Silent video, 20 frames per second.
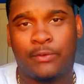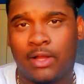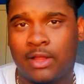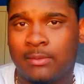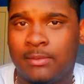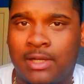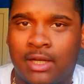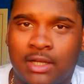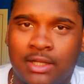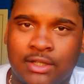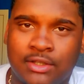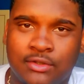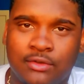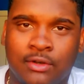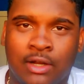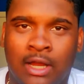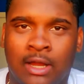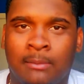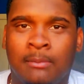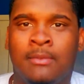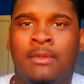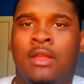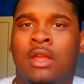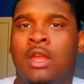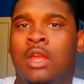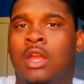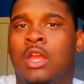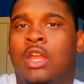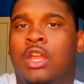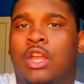follow me on Instagram,
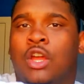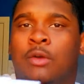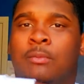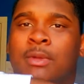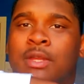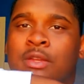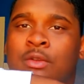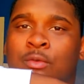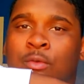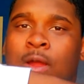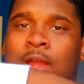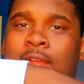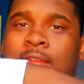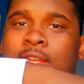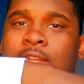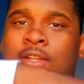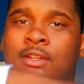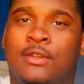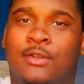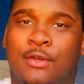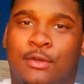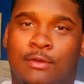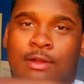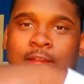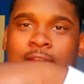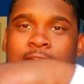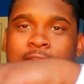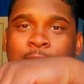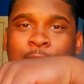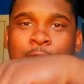it'll be right here or
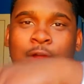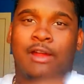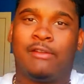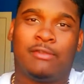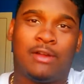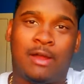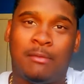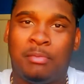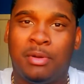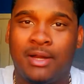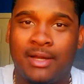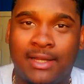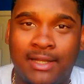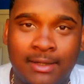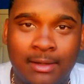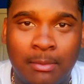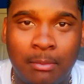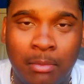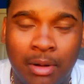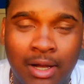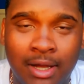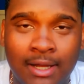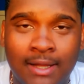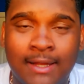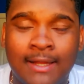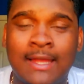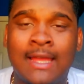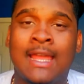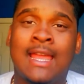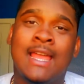right here, wherever I put it. But
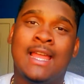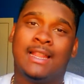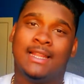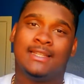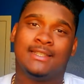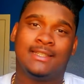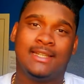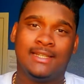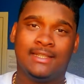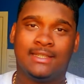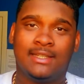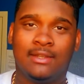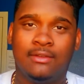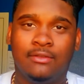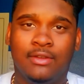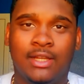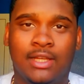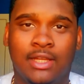let's get into the